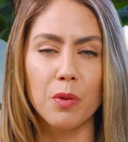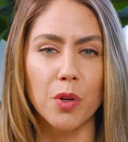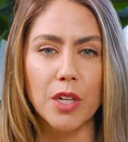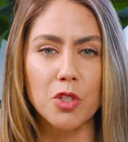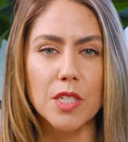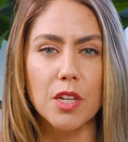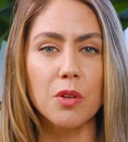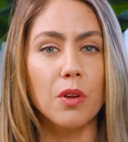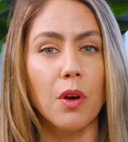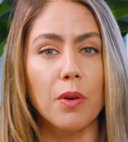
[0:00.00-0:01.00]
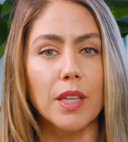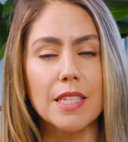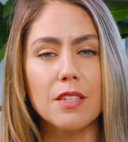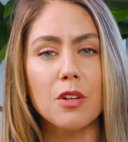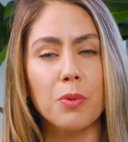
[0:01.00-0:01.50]
If you're interested, you can go to
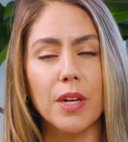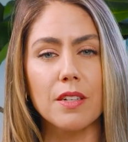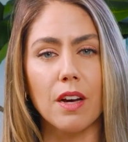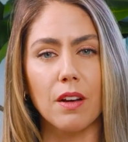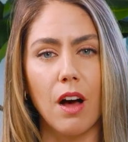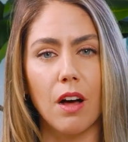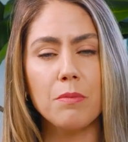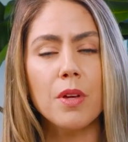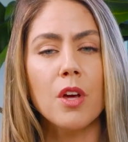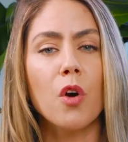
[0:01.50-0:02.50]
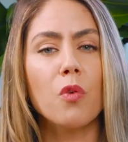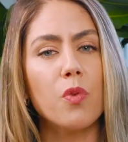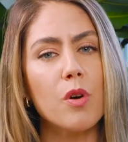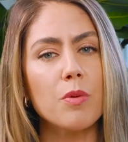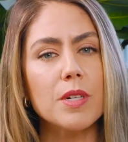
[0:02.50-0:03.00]

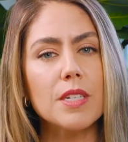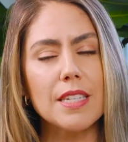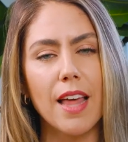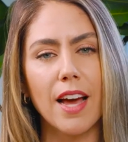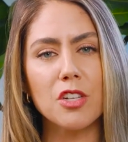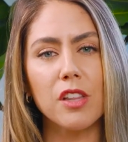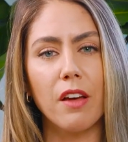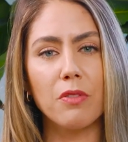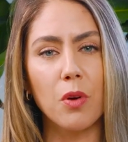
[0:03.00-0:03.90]
alyssanobriga.com/love